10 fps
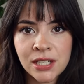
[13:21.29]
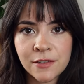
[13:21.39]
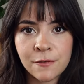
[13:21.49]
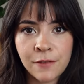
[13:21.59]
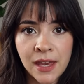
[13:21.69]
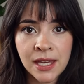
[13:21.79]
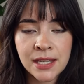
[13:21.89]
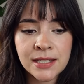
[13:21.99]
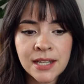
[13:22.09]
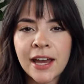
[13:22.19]
each
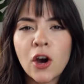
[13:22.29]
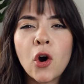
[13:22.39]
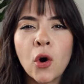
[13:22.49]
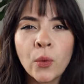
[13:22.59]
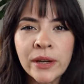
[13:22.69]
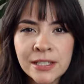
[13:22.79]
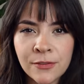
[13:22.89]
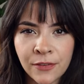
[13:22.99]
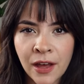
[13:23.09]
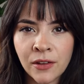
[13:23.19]
phase, I
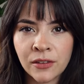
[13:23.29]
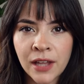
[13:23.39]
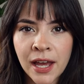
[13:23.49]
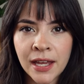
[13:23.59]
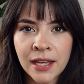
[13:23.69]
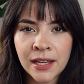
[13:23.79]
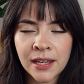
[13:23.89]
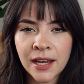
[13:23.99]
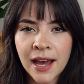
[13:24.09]
always felt like